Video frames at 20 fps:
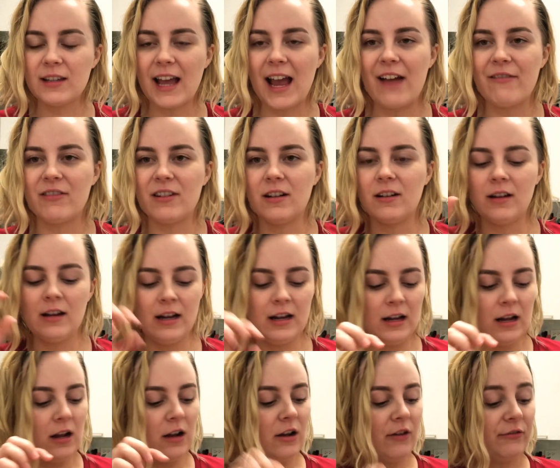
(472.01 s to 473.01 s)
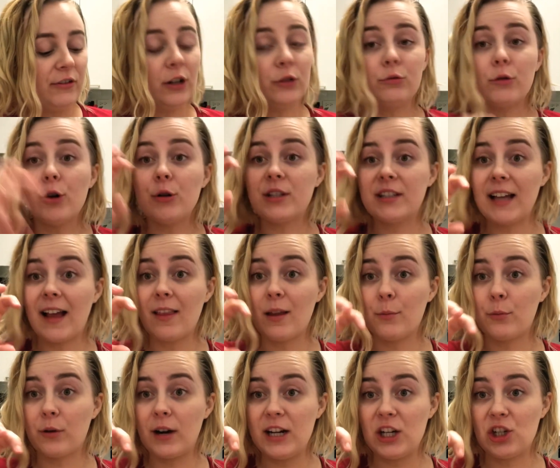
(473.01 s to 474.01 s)
They have the field roast
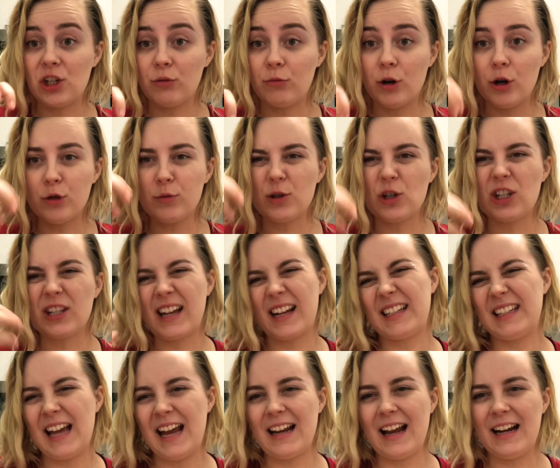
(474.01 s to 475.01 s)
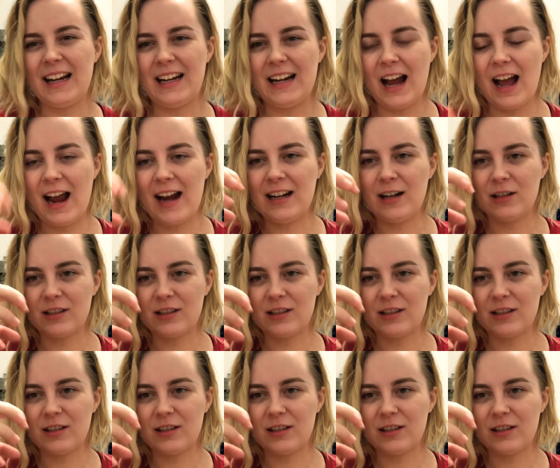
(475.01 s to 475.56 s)
celebration roast, which is like $10.99.